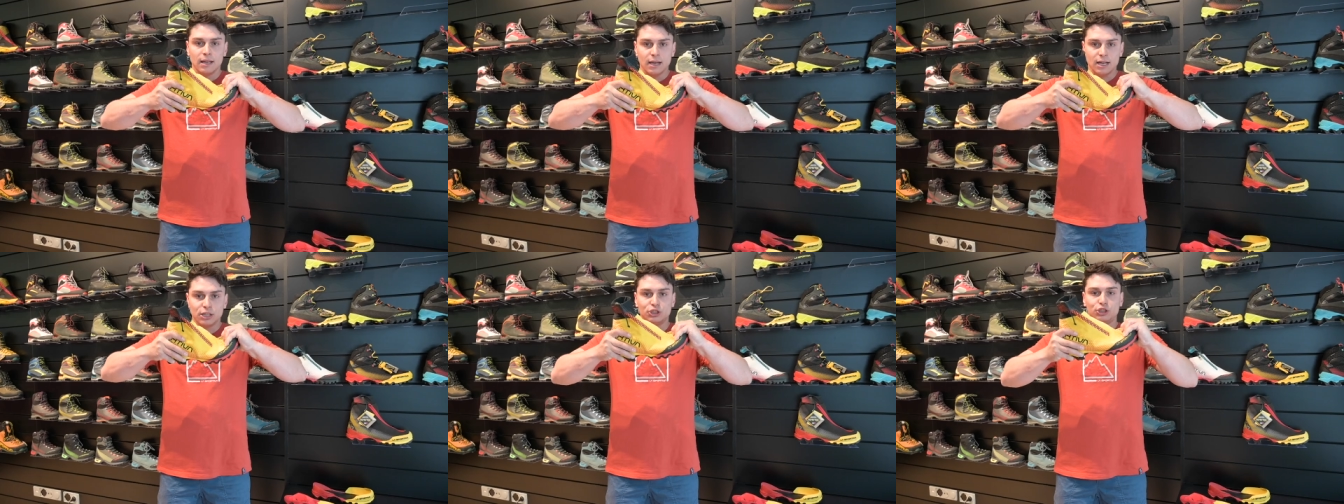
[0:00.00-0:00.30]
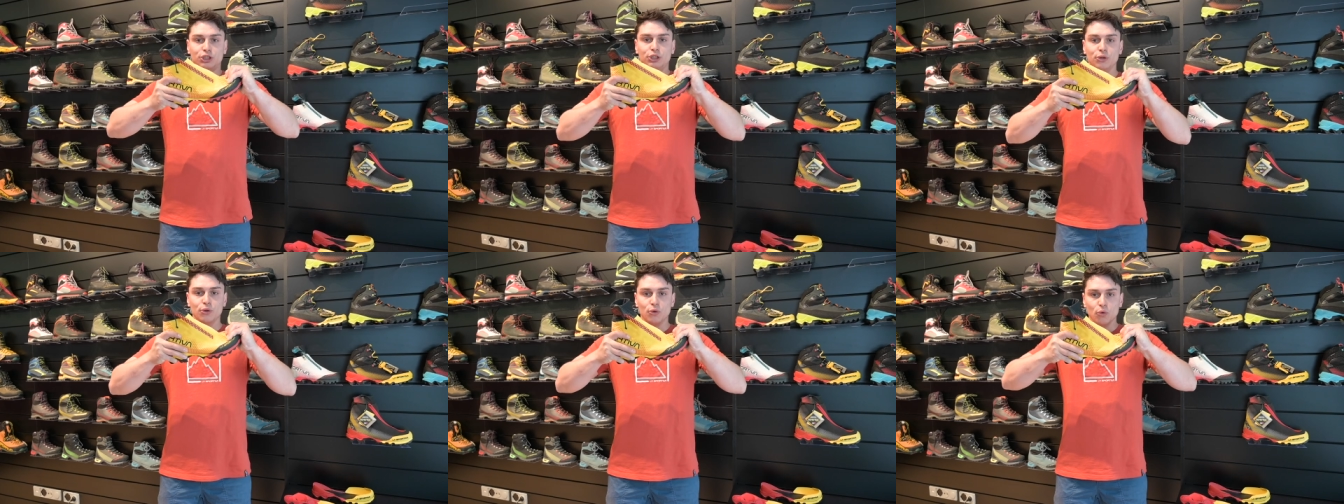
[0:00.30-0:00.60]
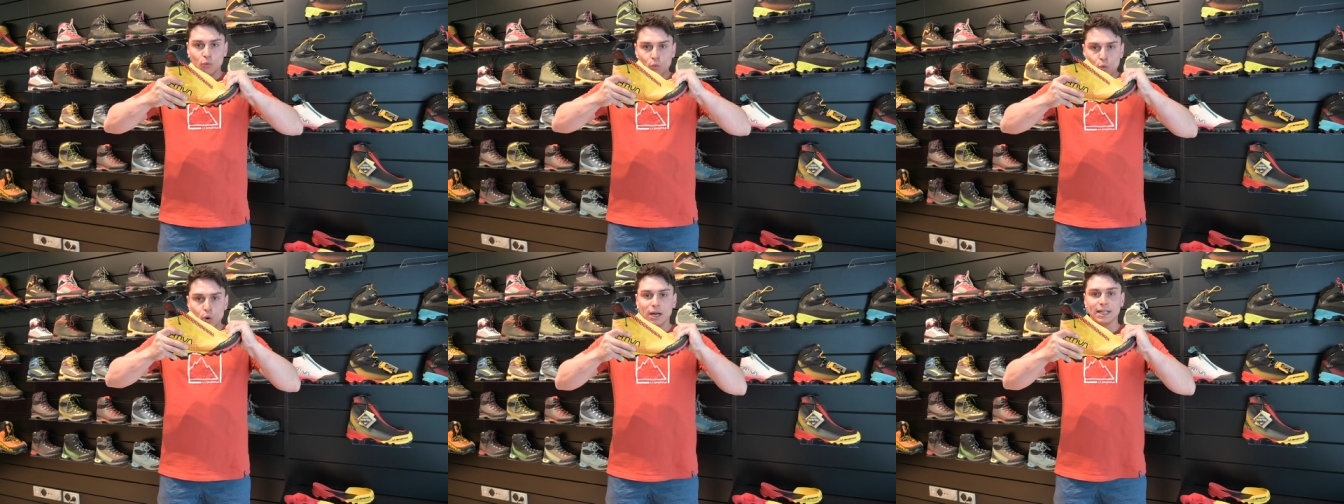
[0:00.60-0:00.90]
a shoe
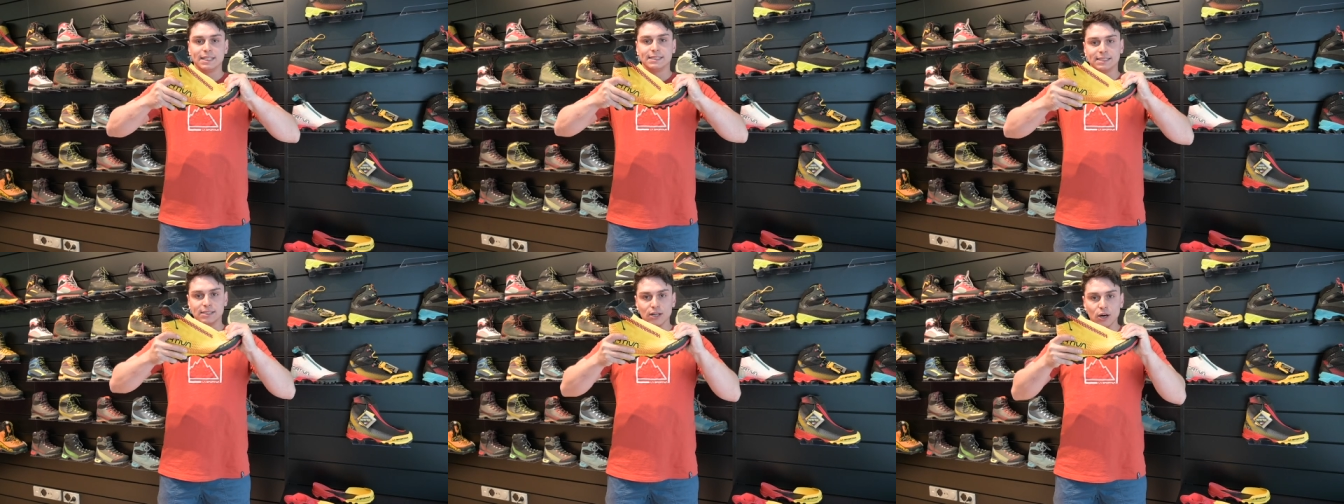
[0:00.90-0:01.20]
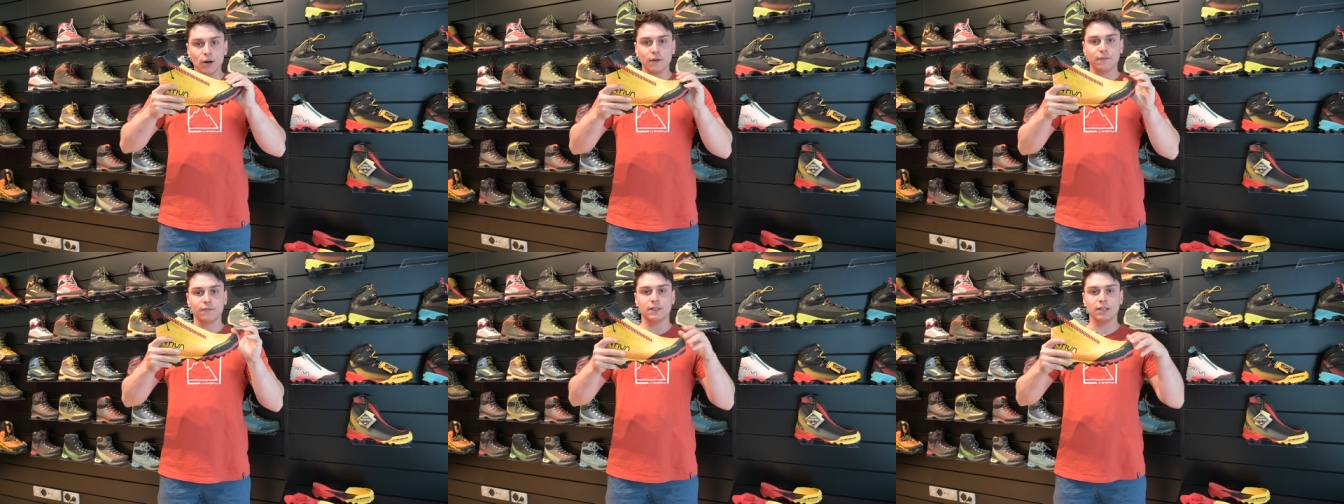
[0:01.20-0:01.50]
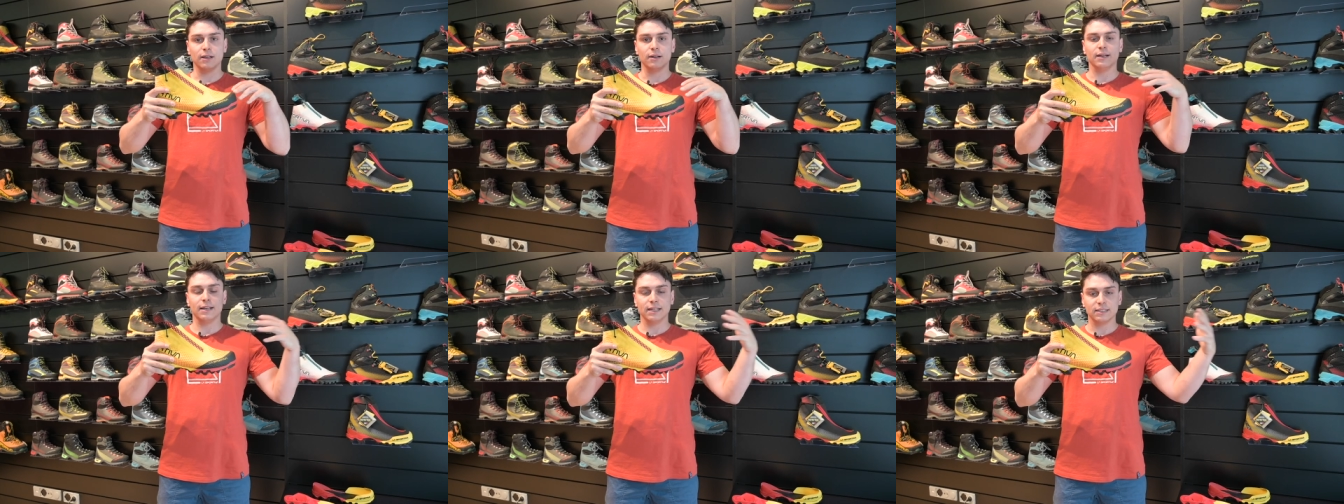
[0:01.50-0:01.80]
quite soft,
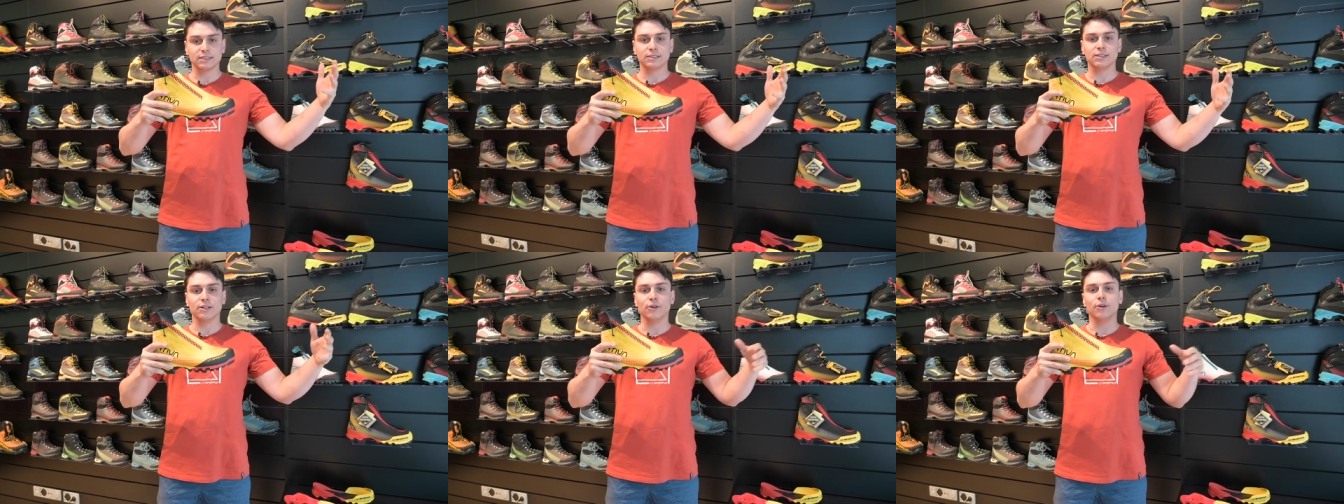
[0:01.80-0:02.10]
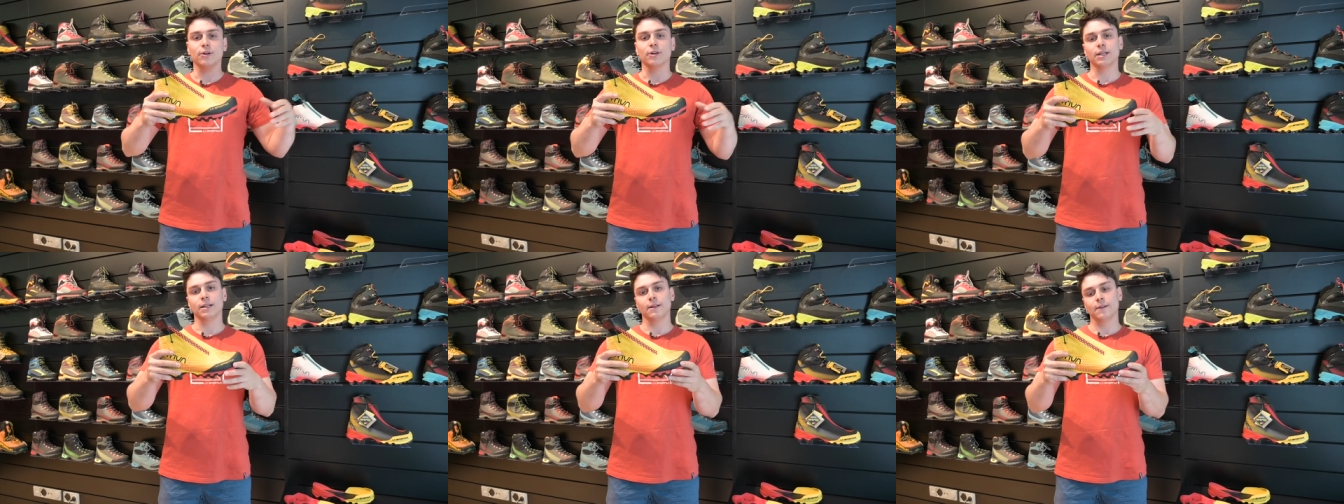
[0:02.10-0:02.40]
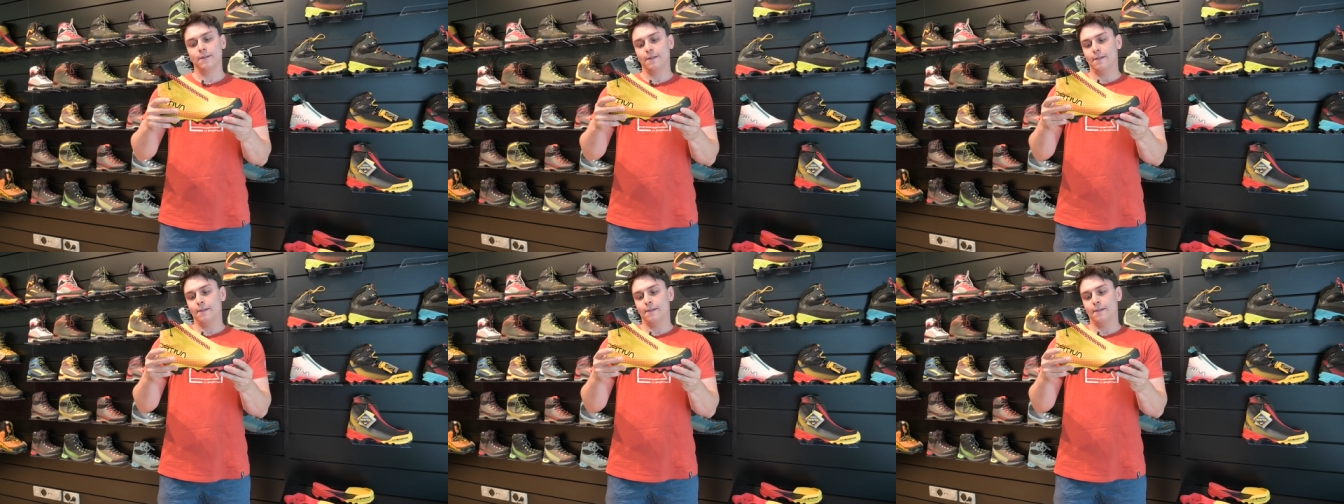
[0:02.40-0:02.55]
and so on.